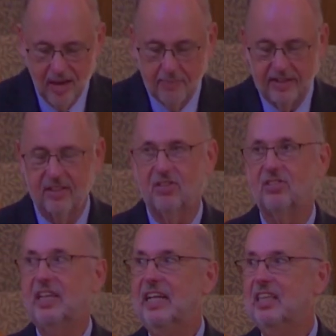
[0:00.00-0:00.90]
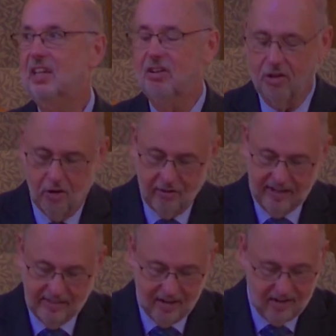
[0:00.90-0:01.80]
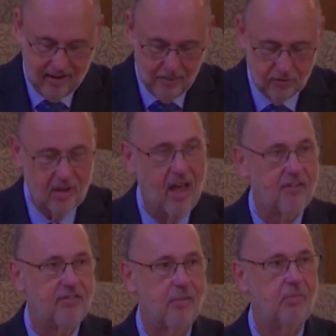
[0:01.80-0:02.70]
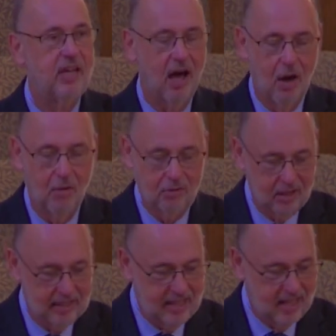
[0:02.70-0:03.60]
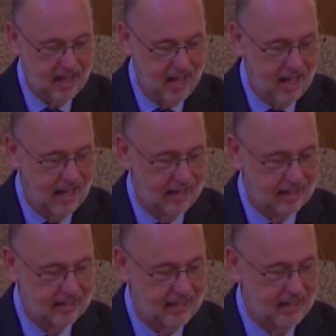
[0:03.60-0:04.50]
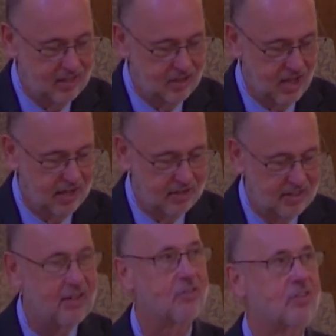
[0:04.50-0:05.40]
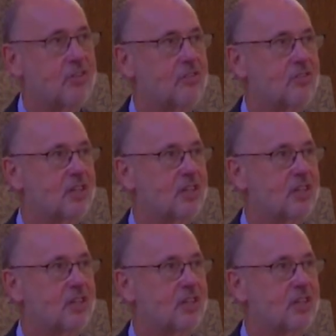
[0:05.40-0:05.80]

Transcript: but to seek the glory that comes from the only God, John tells us.